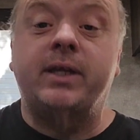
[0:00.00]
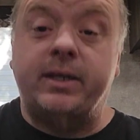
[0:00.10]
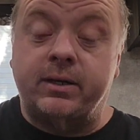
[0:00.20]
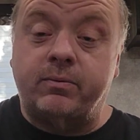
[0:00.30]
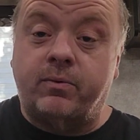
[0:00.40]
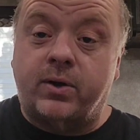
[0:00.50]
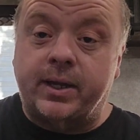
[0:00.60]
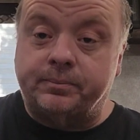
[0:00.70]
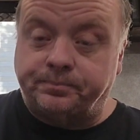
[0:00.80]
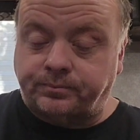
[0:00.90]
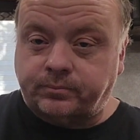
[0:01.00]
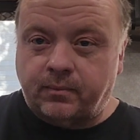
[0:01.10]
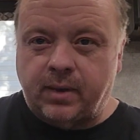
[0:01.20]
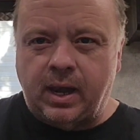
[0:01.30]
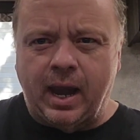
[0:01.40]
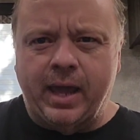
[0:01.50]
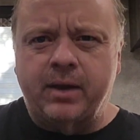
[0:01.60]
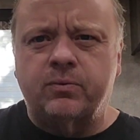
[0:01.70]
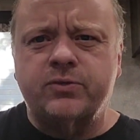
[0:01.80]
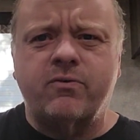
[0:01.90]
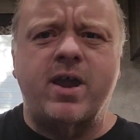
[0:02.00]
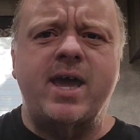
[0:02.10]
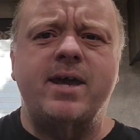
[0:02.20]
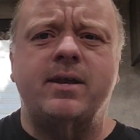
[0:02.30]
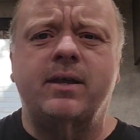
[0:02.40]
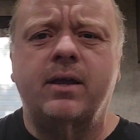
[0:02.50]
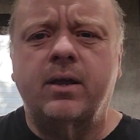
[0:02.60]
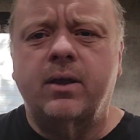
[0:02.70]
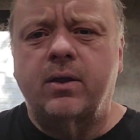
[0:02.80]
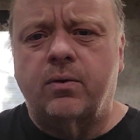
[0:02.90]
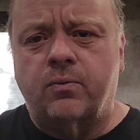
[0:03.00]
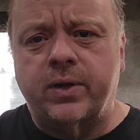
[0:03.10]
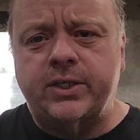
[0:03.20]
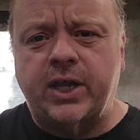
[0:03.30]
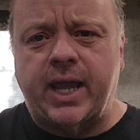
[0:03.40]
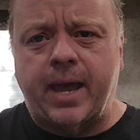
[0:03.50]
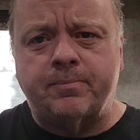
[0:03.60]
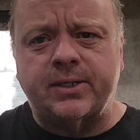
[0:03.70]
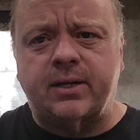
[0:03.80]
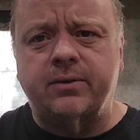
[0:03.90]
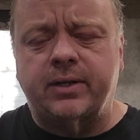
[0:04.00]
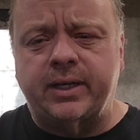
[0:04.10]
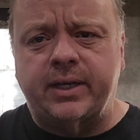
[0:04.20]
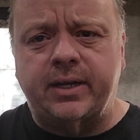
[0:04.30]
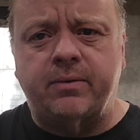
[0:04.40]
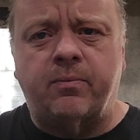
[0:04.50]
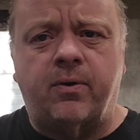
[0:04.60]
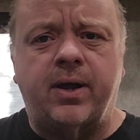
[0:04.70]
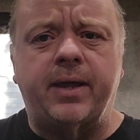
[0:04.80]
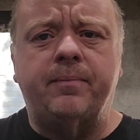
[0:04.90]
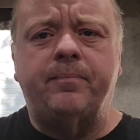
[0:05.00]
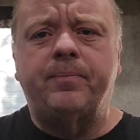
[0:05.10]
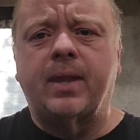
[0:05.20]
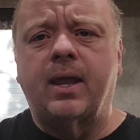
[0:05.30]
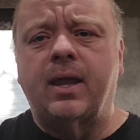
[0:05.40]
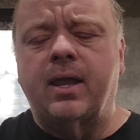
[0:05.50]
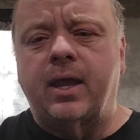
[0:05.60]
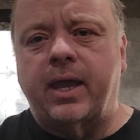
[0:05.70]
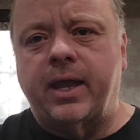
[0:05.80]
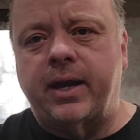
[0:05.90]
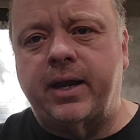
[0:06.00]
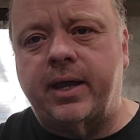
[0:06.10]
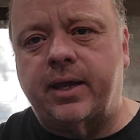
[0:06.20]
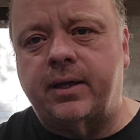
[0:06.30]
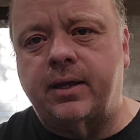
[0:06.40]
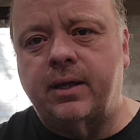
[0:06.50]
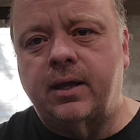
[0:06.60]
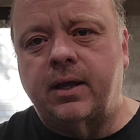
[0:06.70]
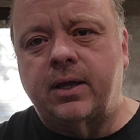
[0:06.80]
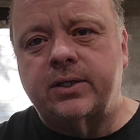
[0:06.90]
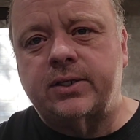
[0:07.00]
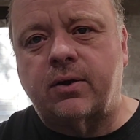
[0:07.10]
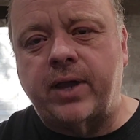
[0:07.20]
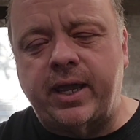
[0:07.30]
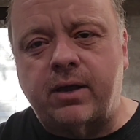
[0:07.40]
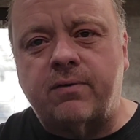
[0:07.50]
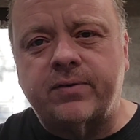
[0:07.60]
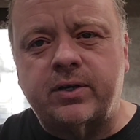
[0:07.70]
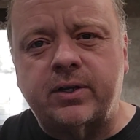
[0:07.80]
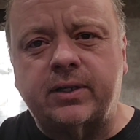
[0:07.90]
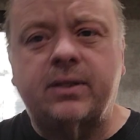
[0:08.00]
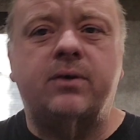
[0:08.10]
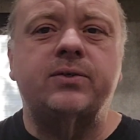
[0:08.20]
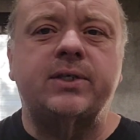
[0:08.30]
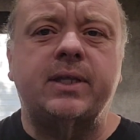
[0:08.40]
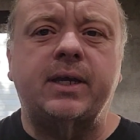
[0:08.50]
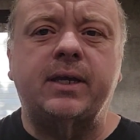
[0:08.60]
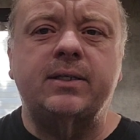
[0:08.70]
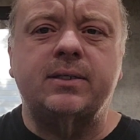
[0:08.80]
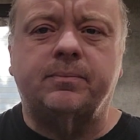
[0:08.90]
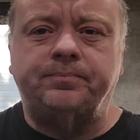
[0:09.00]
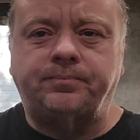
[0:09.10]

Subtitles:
didn't want. And it was red, which he absolutely didn't want. And so he overlooked those things